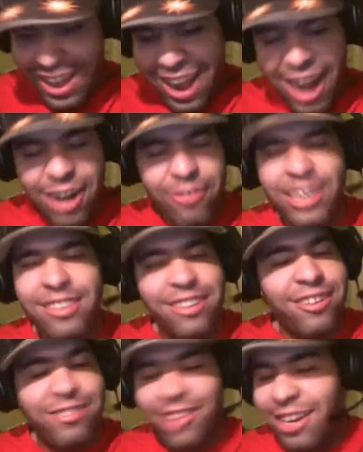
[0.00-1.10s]
I already
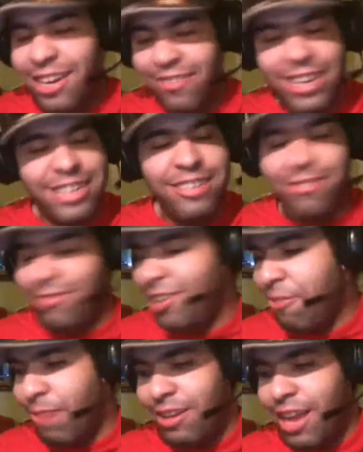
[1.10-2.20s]
did this. I already did this. You
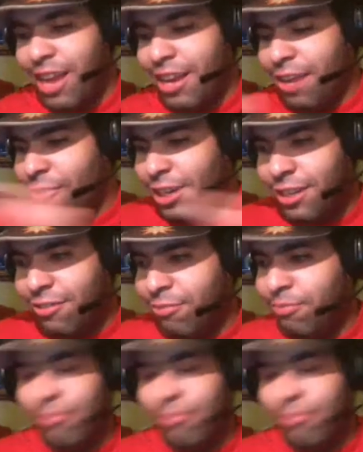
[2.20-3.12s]
know, I, I, I already did this.